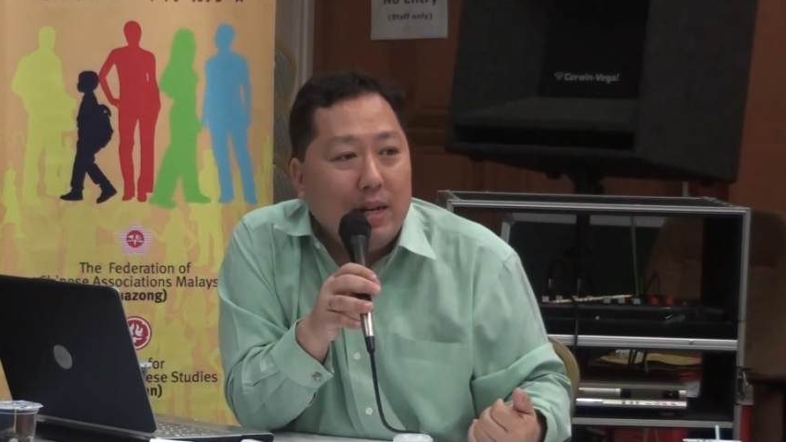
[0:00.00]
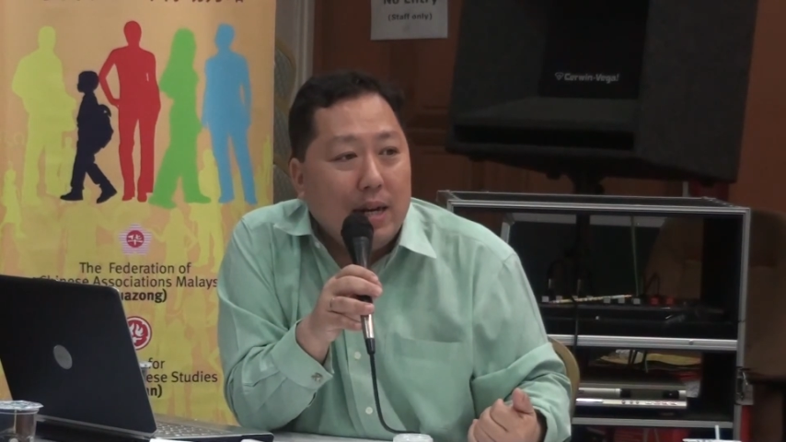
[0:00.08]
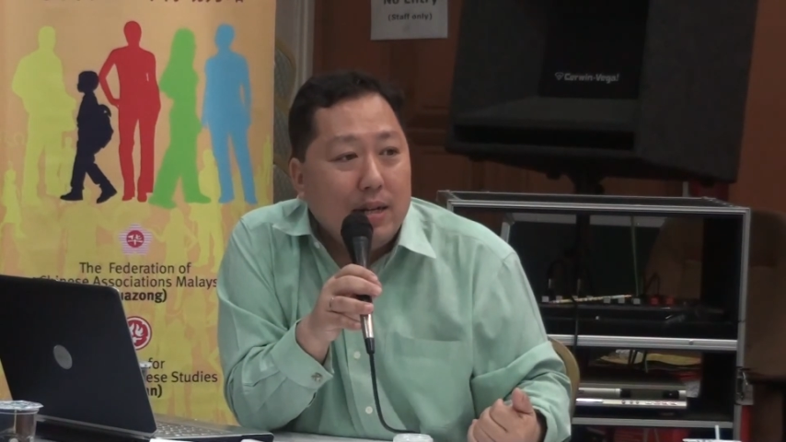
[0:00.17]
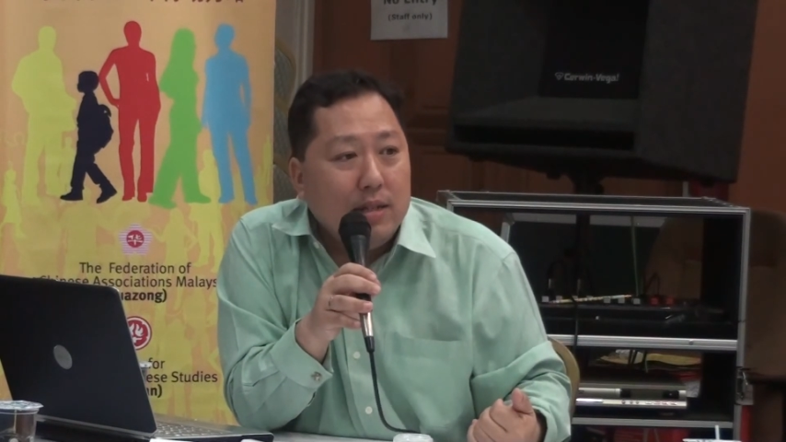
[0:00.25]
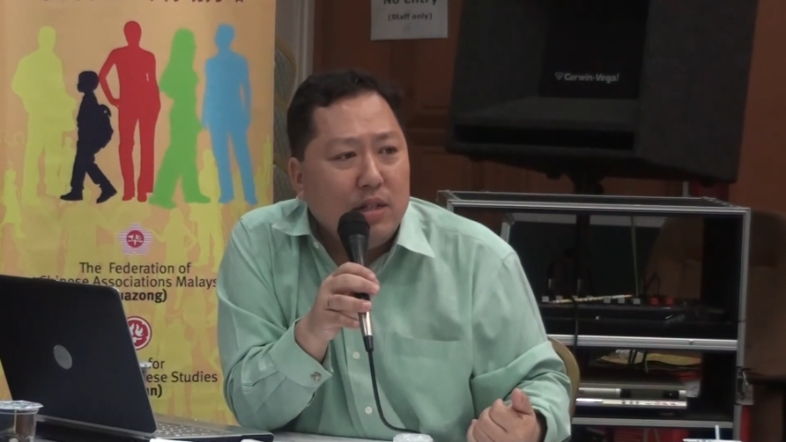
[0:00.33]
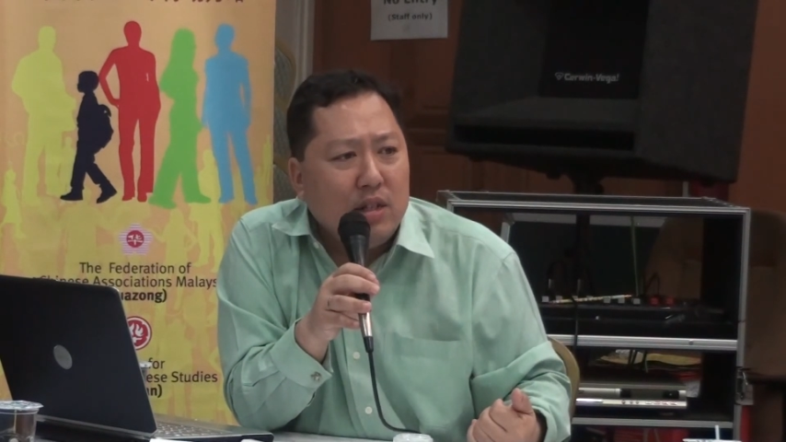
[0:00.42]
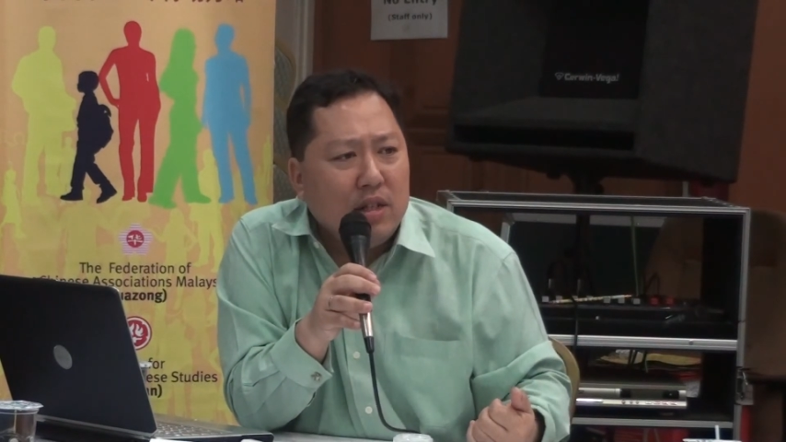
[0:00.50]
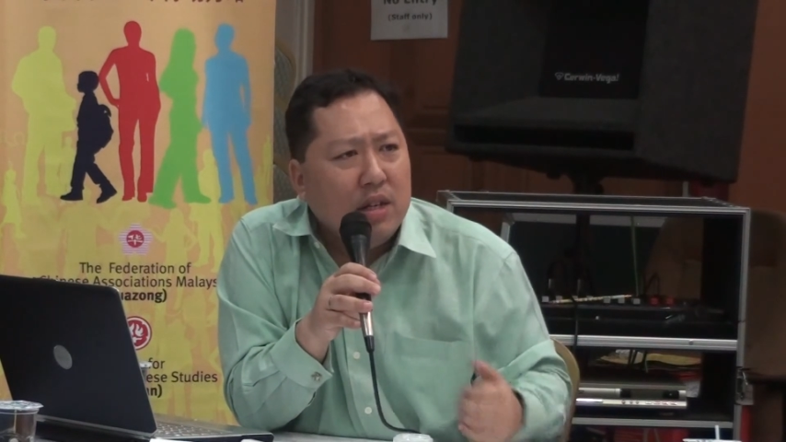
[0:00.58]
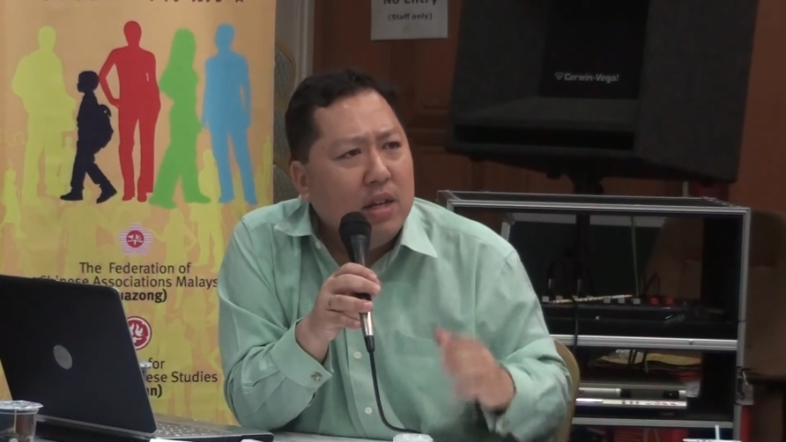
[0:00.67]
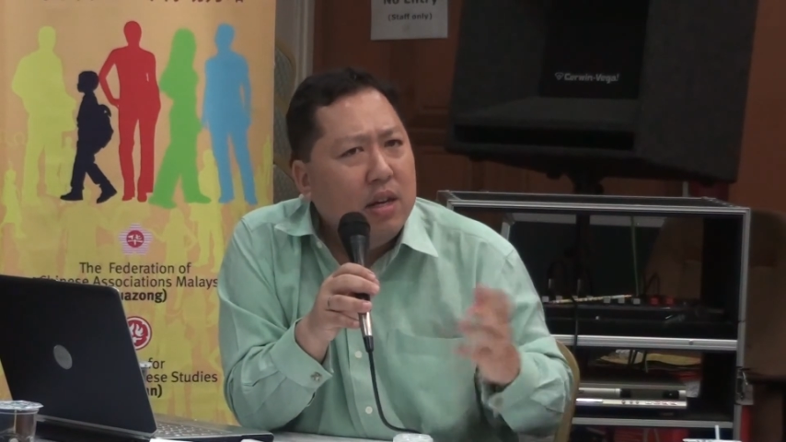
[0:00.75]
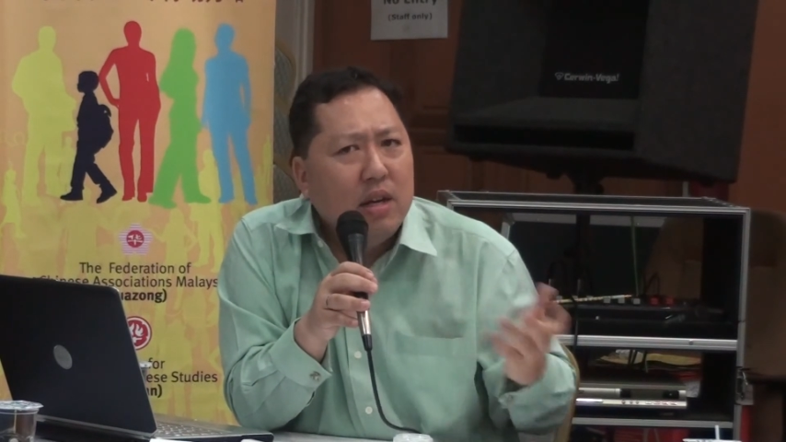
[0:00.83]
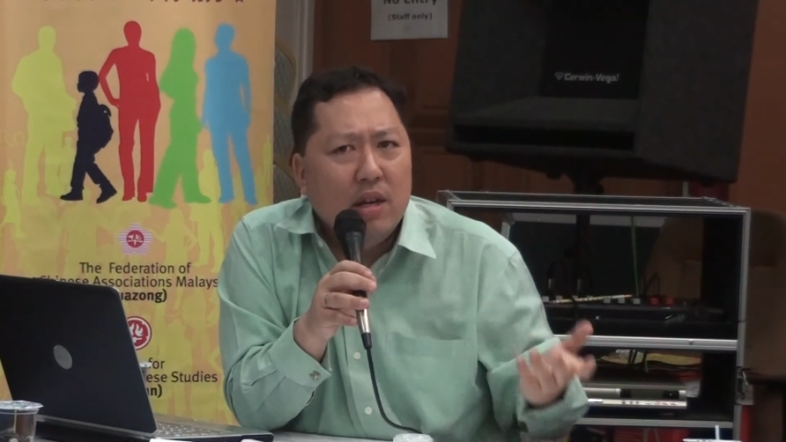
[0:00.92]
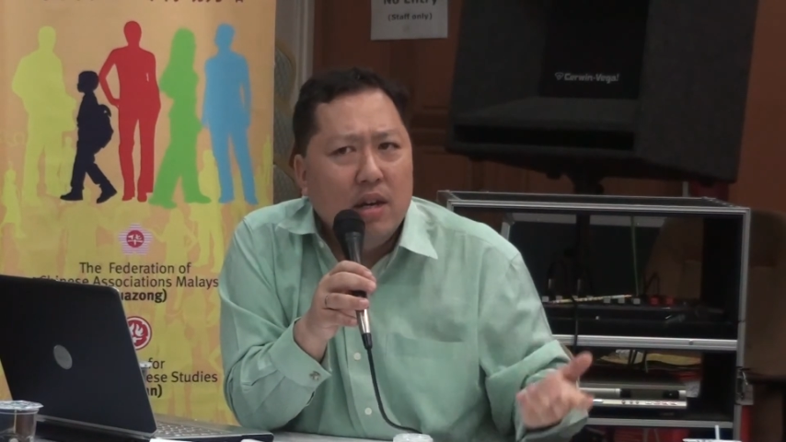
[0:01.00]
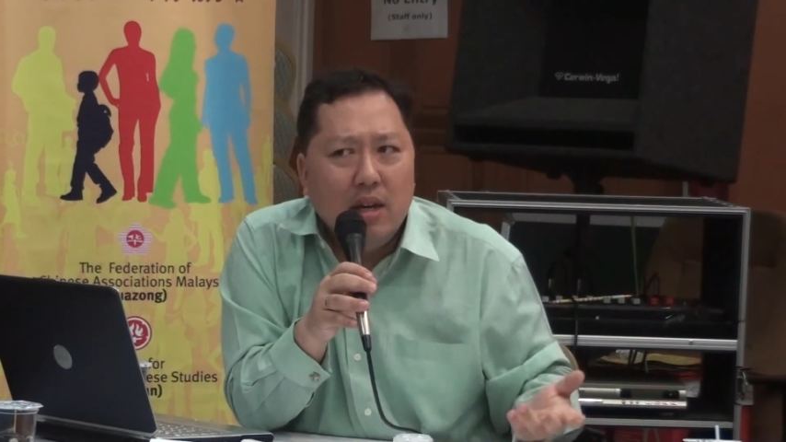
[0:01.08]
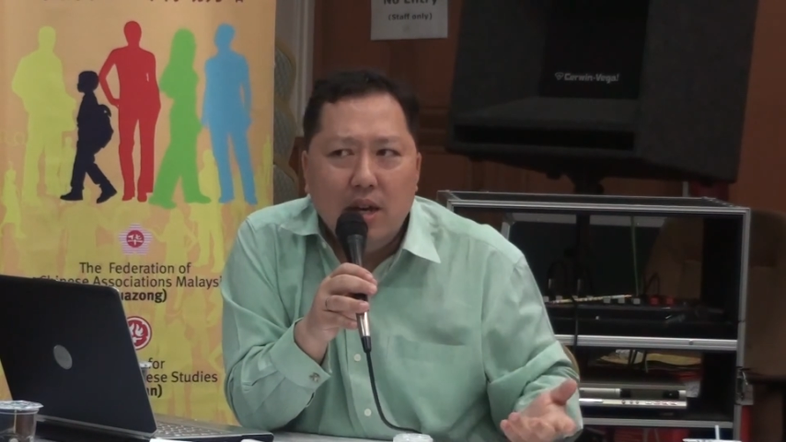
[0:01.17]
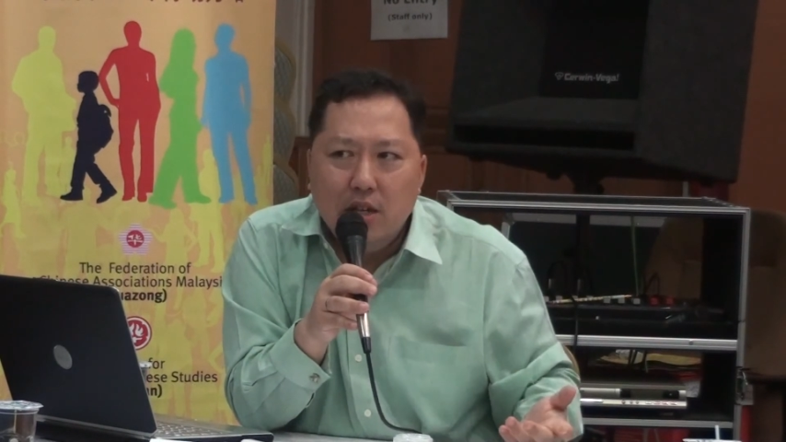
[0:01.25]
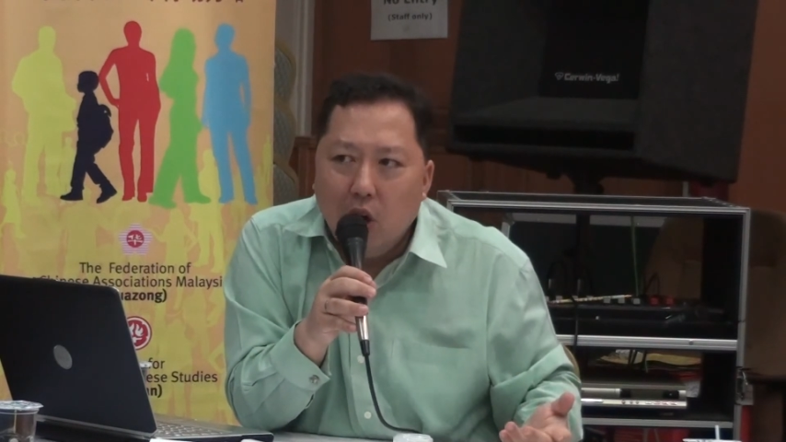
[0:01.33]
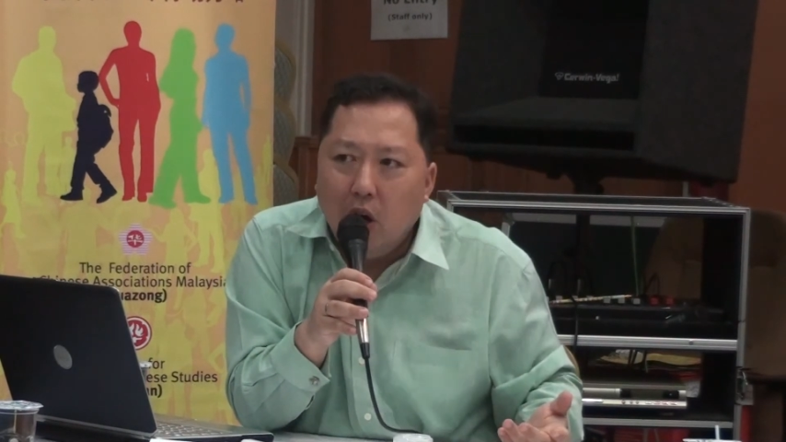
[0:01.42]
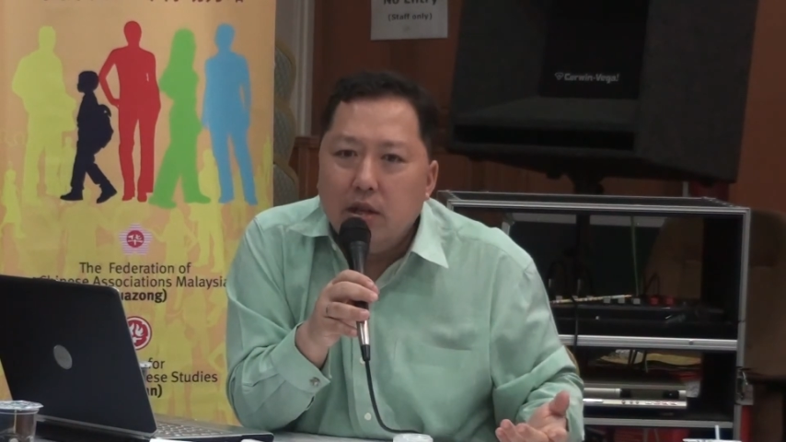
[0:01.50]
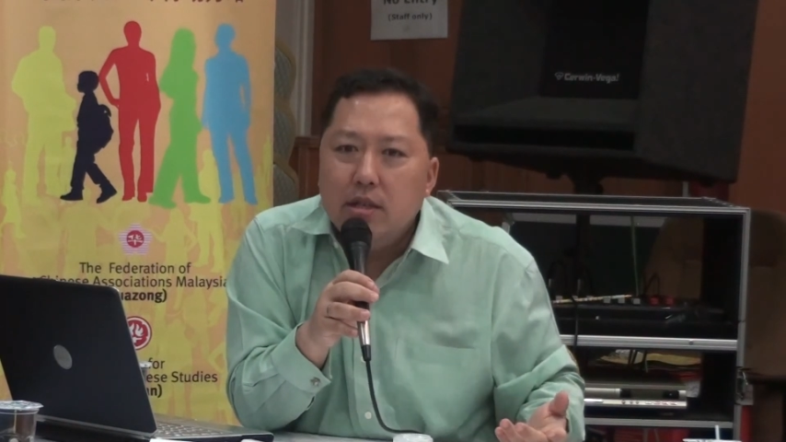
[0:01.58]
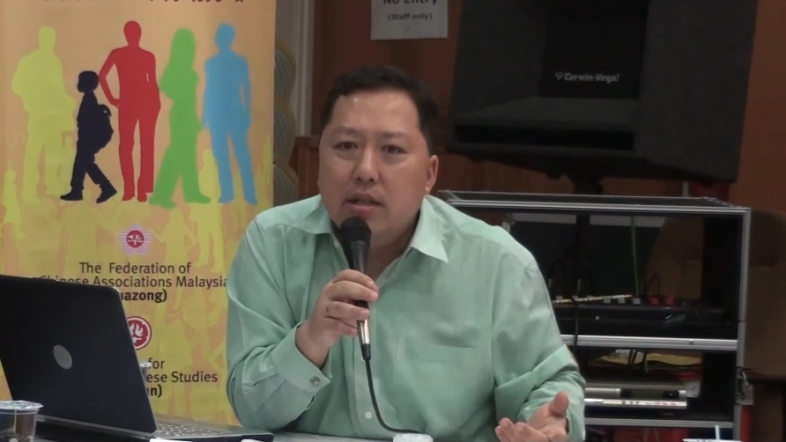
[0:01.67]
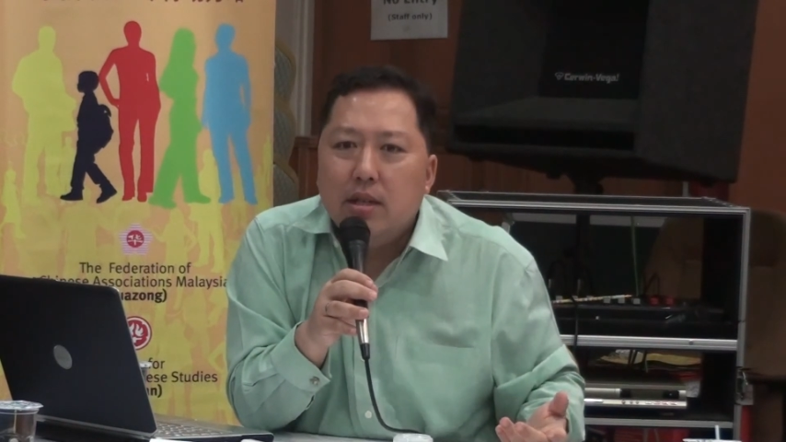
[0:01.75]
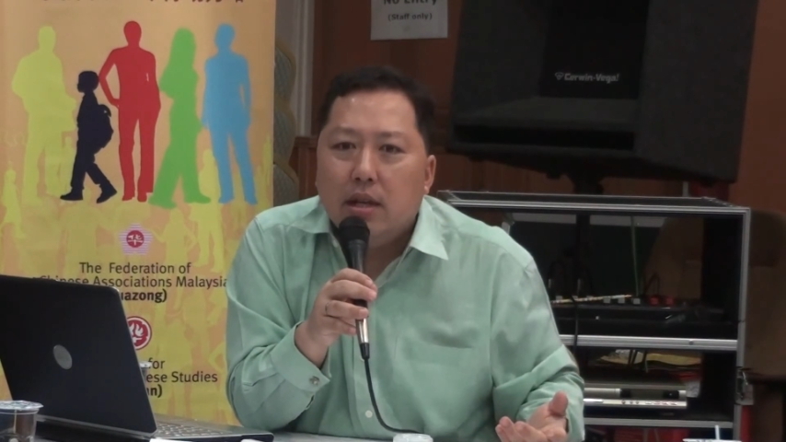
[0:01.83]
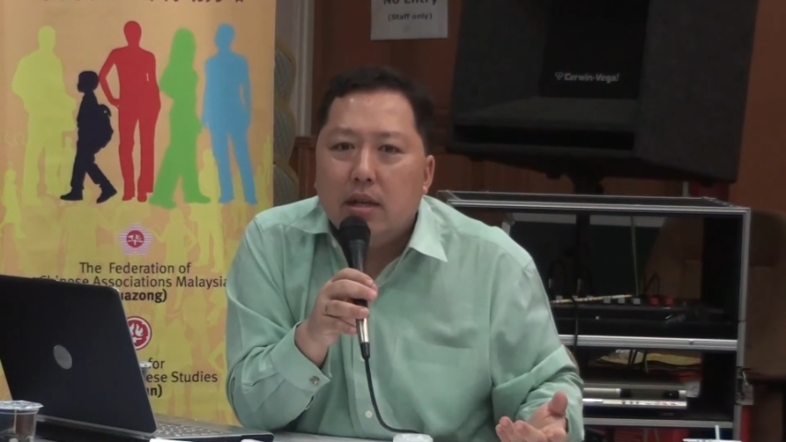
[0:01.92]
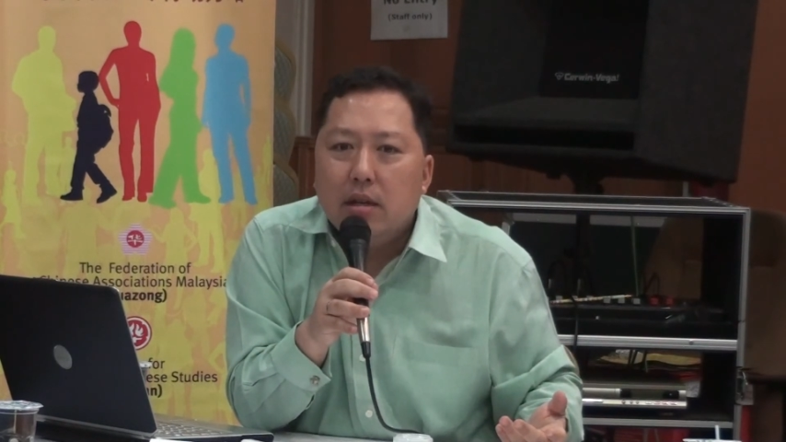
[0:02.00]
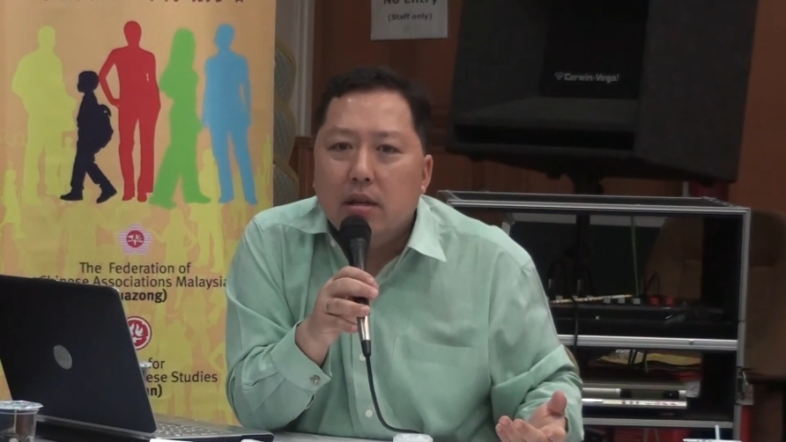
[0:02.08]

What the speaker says: the decision. It's odd, isn't it?